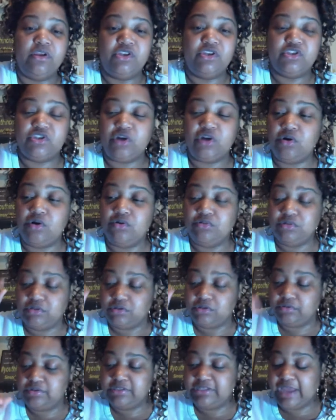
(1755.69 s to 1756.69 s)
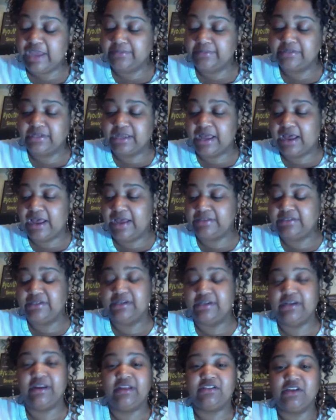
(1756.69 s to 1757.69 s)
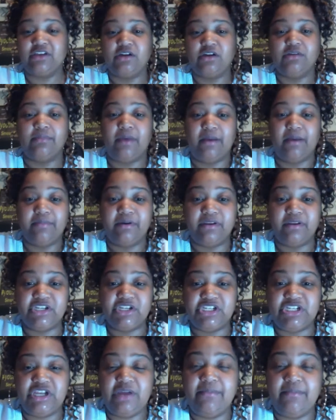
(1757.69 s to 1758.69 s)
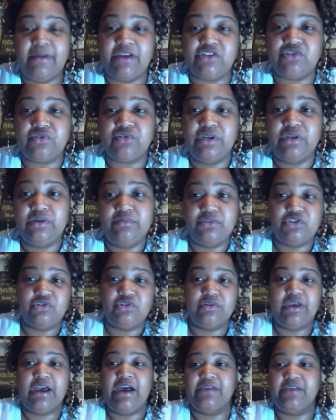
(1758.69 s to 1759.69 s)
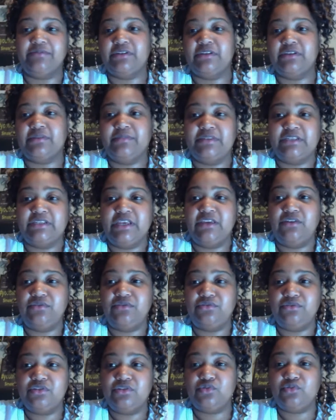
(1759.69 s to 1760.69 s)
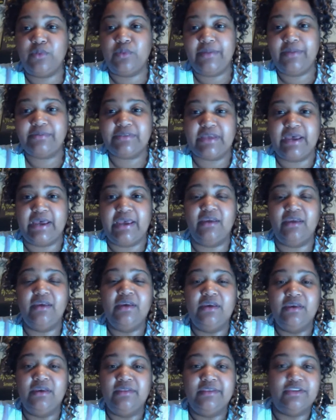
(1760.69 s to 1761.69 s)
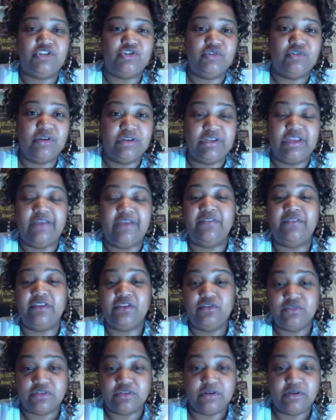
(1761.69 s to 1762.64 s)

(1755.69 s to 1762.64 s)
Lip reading: So the three types of content that I talked about, I'm going to share my screen with you guys because I'm going to take you to this website that you can definitely use.